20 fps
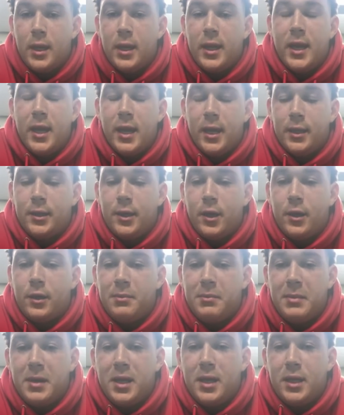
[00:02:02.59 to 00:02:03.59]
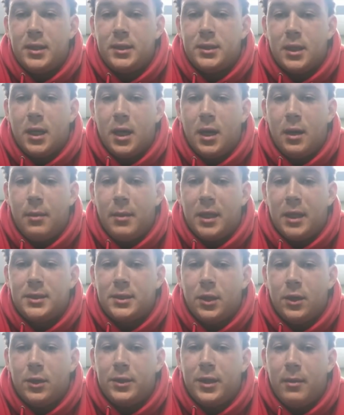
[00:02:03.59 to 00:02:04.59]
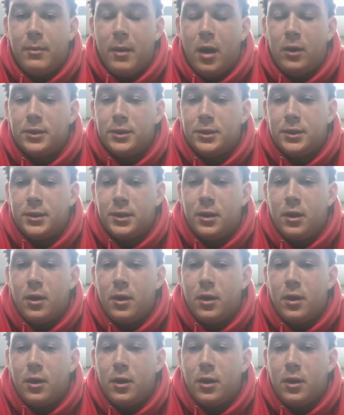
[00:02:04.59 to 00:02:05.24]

Yeah, during the meetings, um, I told them I was,